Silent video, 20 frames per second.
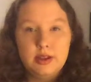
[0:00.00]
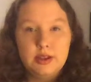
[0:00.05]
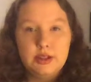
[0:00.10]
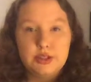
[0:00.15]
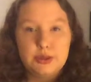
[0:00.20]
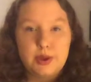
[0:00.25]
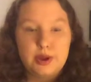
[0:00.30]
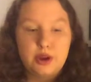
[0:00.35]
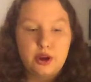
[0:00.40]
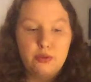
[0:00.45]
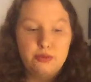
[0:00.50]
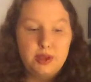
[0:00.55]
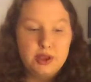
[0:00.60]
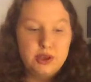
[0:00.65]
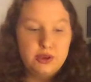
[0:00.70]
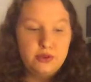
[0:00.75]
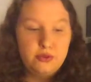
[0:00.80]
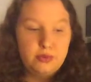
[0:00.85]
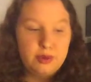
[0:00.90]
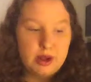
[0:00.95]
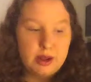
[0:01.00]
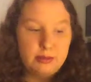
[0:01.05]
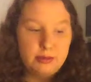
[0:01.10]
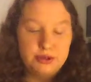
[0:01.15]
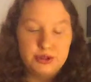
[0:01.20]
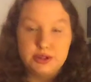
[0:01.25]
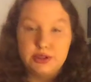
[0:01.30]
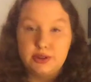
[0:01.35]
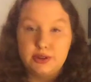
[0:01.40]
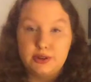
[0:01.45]
So I hope that you've been able
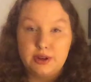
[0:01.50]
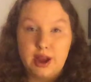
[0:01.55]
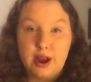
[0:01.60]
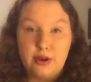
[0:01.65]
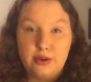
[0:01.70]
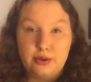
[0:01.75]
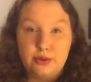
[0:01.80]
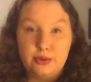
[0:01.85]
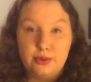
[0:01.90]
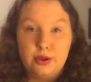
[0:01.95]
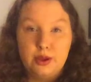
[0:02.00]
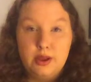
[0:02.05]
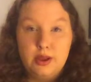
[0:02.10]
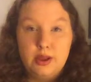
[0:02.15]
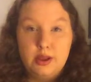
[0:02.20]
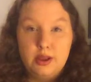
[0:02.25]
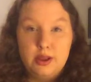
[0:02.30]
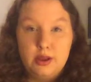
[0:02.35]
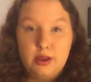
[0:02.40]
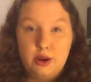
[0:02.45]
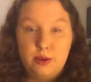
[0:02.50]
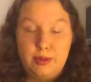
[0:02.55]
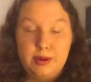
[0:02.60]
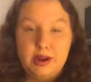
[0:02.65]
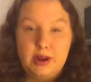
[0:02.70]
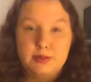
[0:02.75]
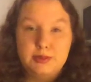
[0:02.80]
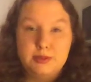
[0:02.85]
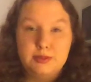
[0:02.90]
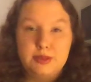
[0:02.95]
to learn how to or pick
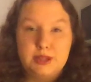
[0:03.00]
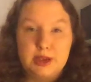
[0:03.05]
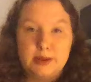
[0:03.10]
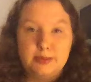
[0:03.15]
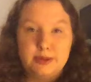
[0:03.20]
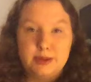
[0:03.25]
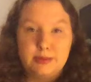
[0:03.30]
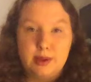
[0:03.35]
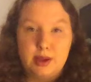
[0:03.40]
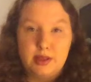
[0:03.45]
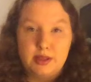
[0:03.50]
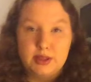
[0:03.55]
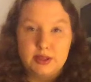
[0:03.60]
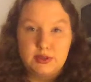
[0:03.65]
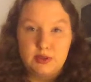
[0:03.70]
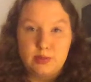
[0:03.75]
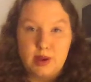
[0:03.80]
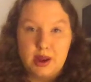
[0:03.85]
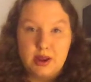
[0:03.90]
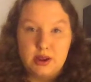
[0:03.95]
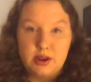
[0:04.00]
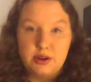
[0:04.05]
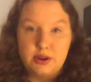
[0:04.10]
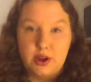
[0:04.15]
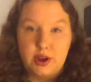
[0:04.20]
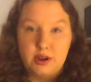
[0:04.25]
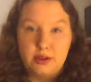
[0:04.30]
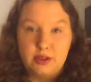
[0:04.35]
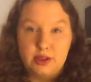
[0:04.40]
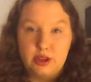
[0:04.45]
up some tips and methods for petting a
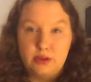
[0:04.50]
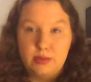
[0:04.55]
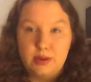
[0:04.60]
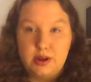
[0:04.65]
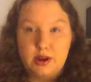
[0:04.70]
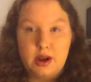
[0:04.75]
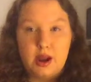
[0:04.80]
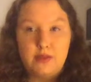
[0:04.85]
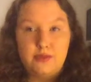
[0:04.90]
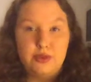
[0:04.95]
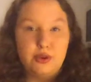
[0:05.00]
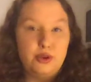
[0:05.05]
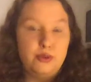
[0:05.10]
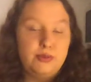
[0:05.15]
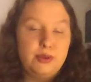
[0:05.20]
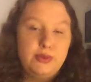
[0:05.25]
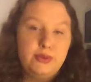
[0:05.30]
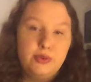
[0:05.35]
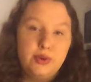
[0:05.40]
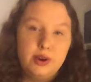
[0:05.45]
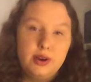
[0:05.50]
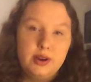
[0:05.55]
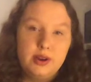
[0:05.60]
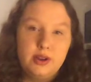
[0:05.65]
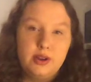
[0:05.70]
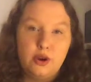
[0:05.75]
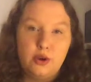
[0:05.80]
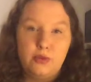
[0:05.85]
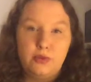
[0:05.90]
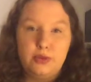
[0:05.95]
dog that you may not have known before.
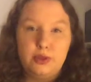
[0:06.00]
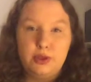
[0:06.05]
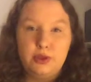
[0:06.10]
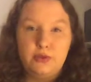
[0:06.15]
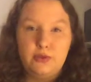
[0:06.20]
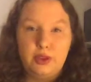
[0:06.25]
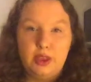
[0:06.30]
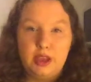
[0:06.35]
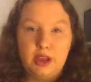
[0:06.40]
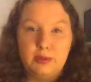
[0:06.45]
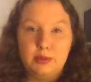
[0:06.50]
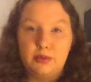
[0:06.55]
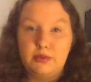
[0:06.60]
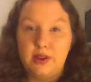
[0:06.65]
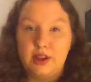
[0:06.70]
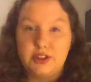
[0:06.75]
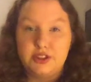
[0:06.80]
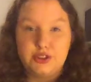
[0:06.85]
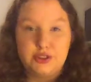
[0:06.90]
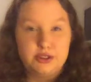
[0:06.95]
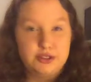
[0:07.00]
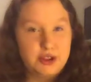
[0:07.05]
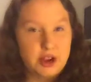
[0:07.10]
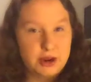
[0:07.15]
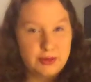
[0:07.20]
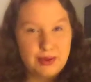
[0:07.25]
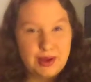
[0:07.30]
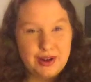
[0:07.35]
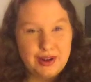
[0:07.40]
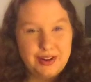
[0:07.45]
Hopefully you feel like a professional
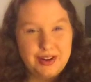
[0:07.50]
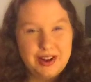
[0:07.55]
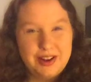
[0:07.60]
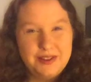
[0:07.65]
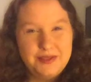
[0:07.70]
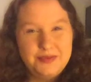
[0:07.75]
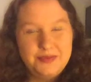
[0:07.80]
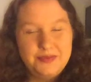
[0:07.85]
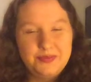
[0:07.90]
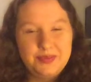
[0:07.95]
dog petter now.